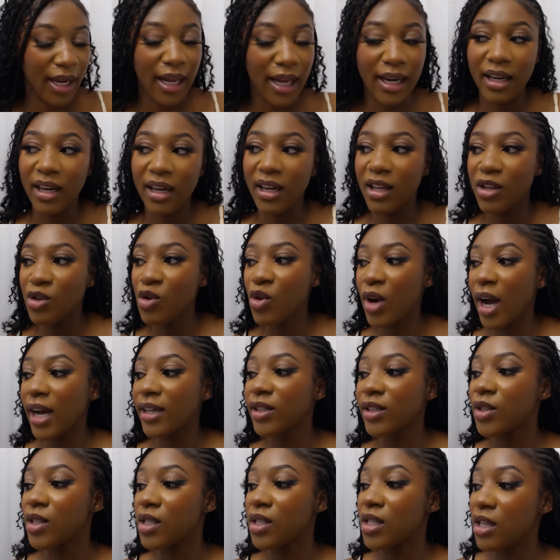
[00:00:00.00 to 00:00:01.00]
and you
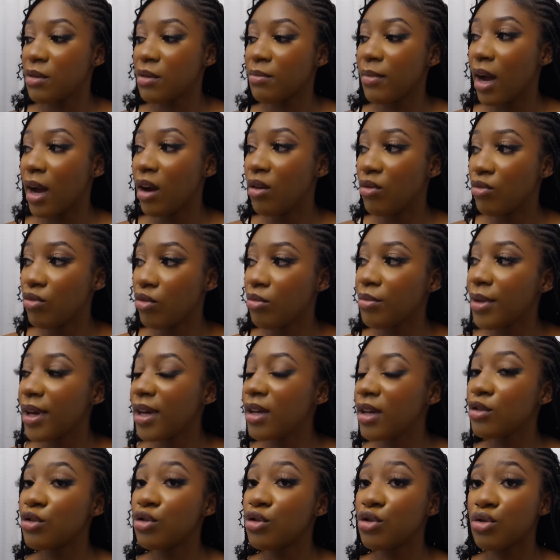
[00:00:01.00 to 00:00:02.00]
guys should see my room.
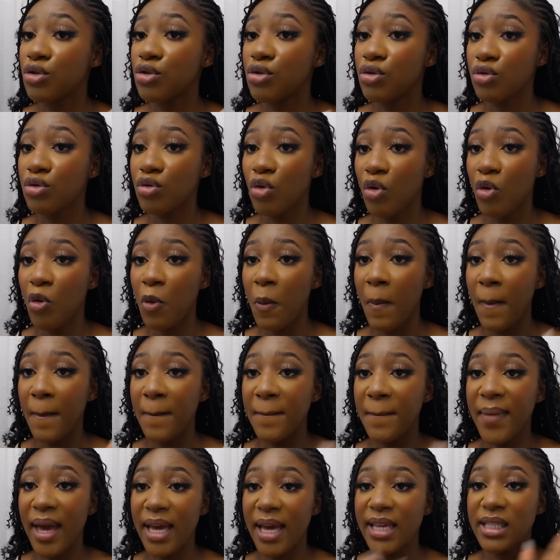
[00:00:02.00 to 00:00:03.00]
It's so
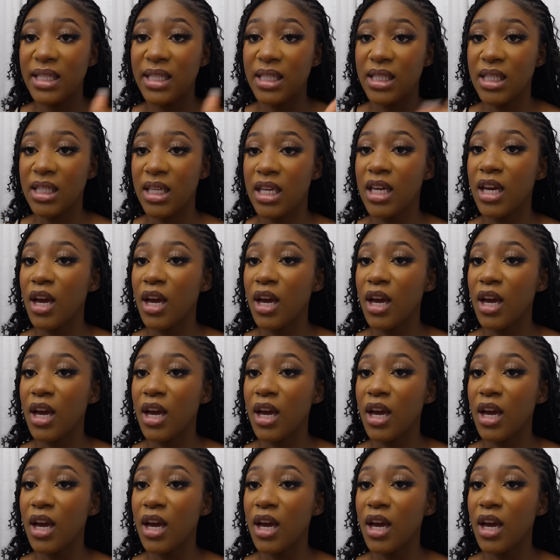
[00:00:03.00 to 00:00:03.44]
messy.